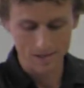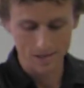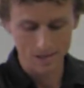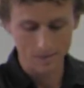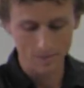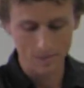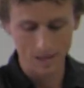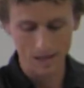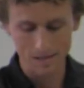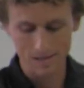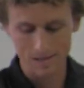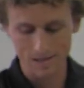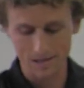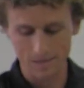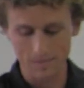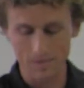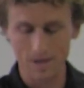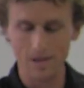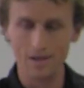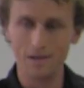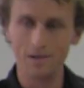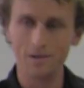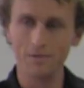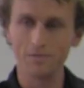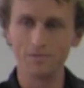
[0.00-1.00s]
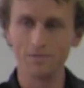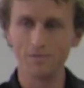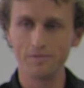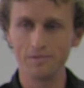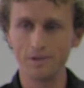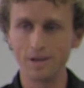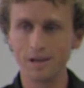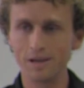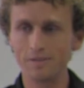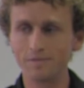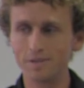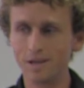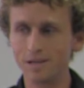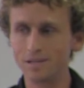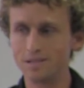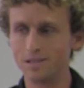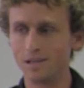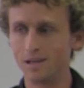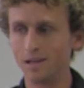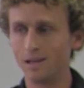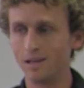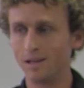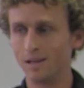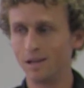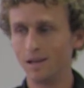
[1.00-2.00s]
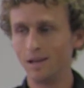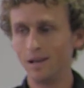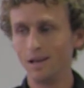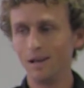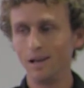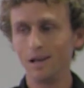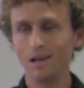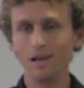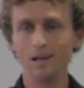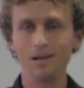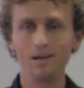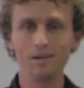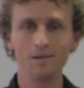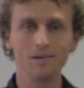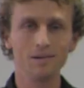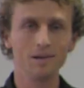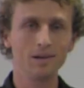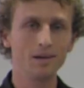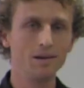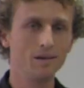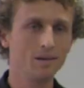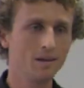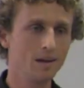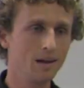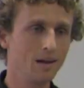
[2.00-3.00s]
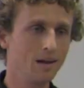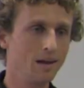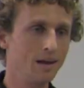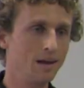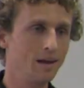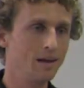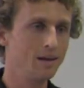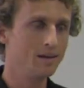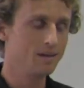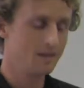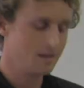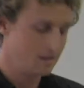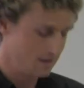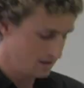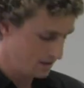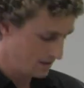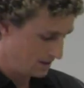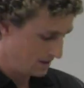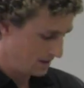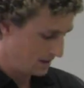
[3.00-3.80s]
and turn back to him, then he'll forgive their sin and he'll heal their land. And